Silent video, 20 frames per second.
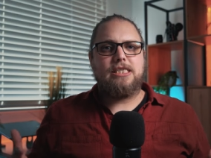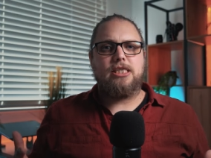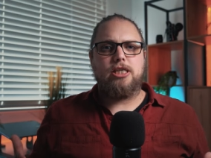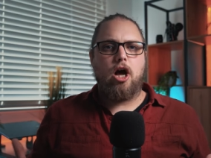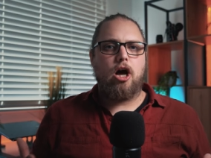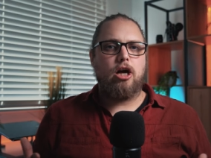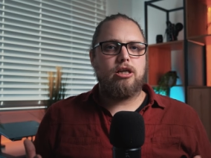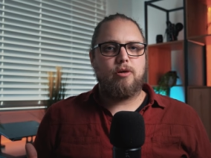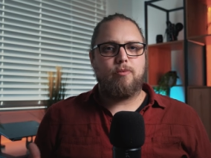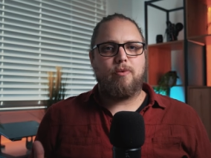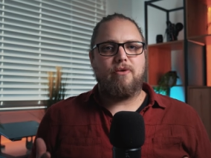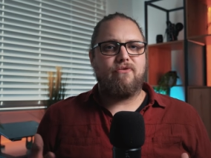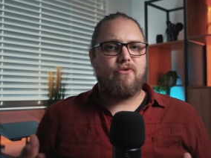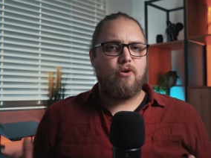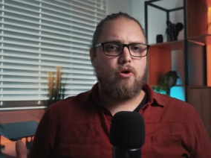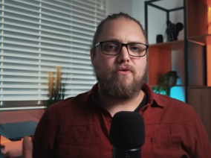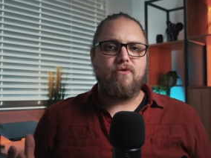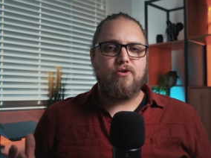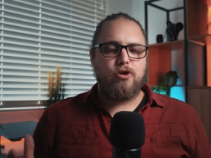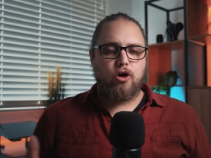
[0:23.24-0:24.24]
started with
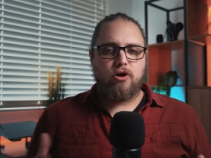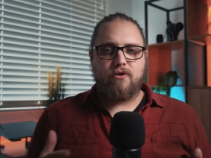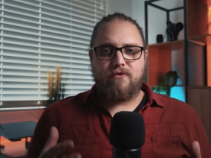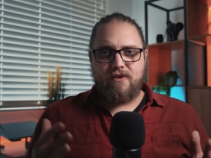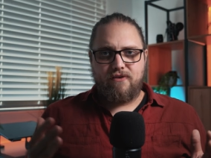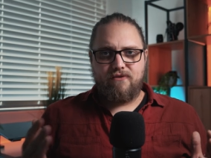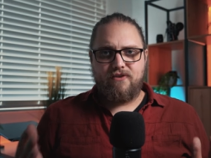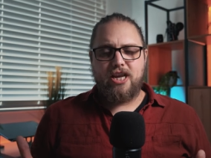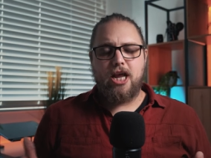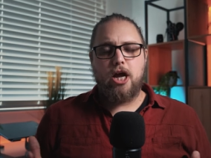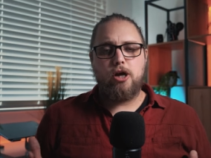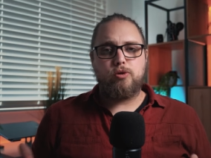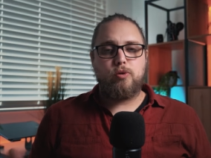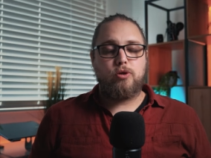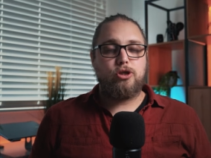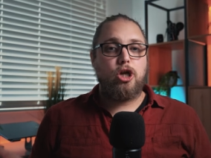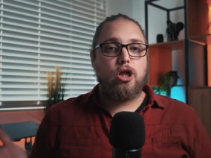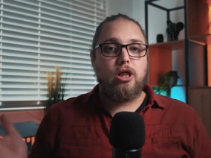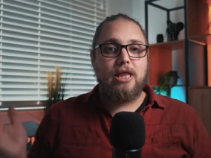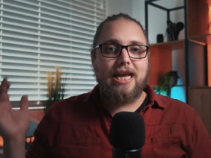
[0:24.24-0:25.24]
food photography videos,
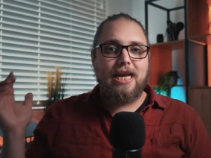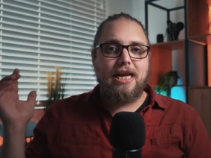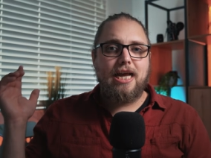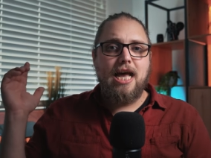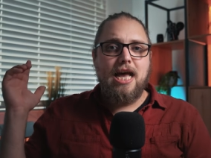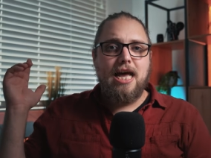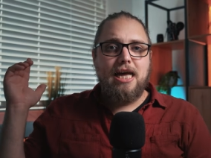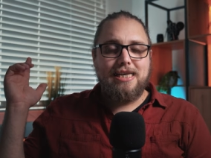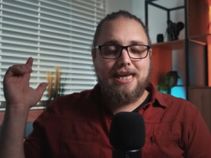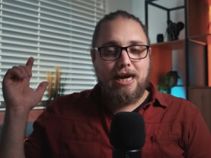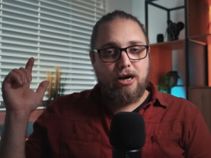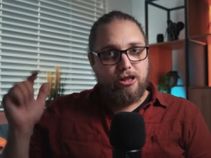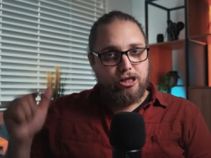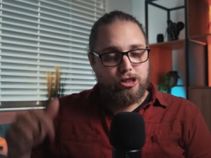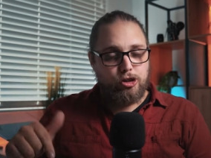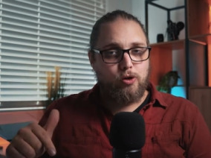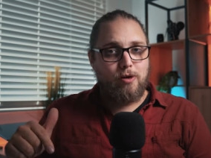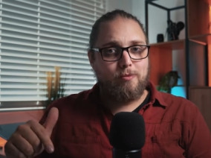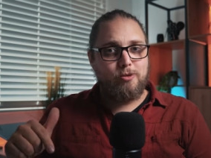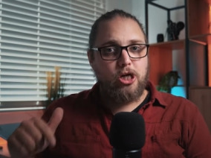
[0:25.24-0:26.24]
which I'll link down in
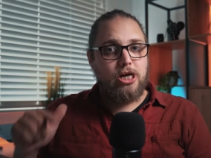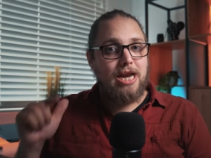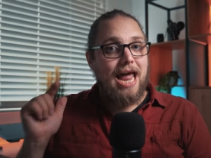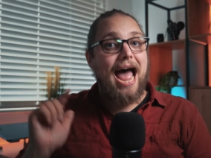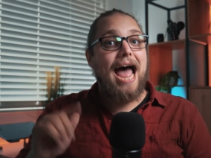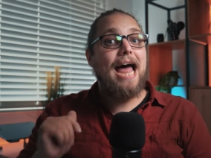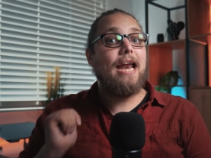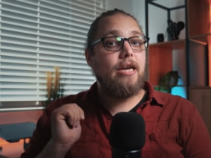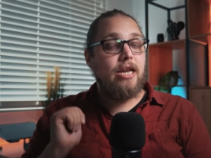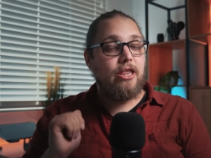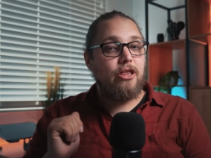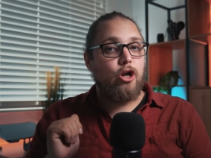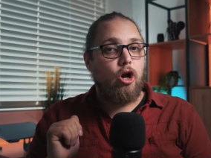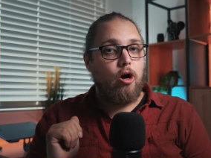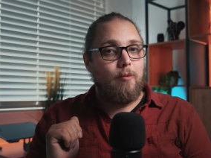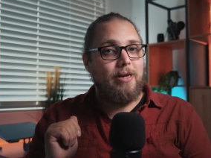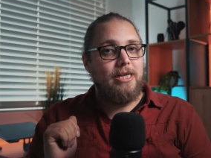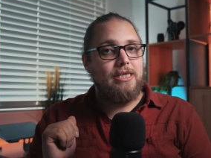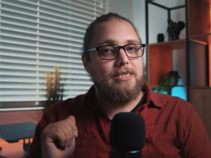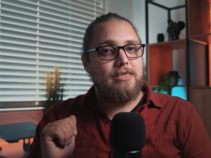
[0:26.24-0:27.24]
the description and in the
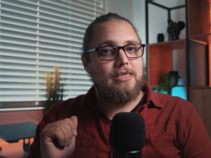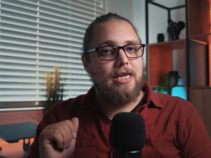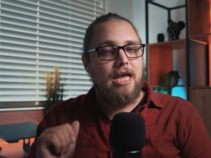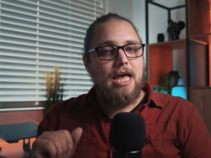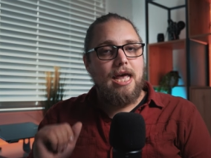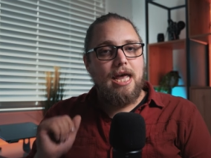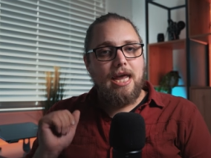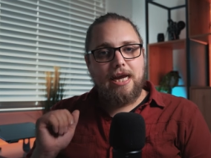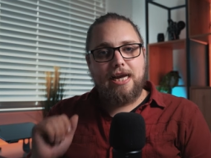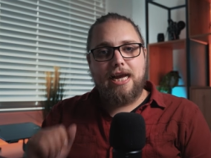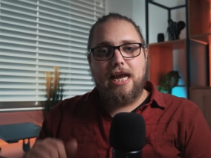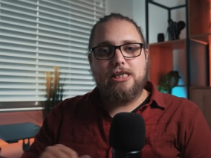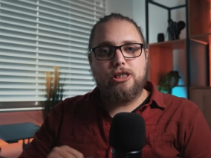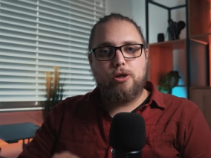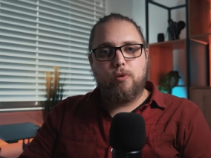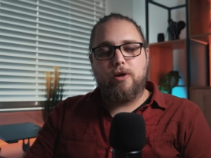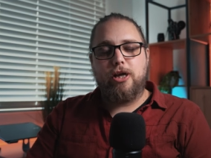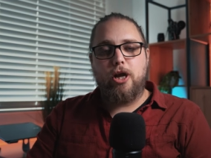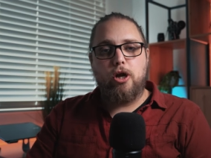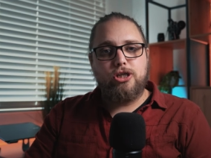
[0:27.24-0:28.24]
comments in case
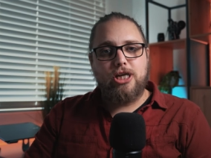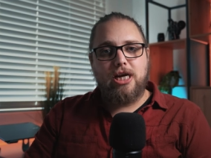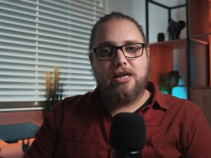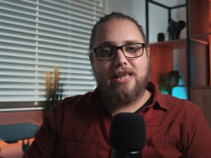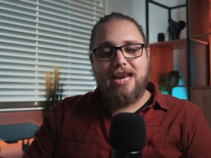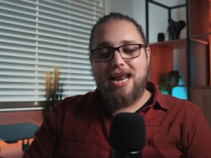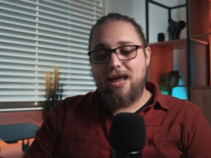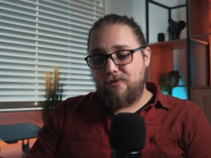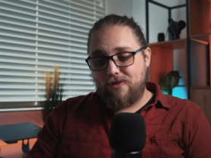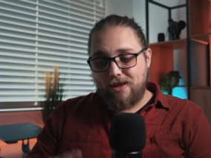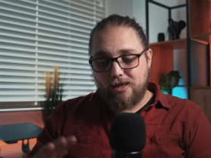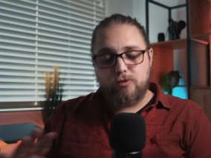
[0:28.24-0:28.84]
you want to go check that out.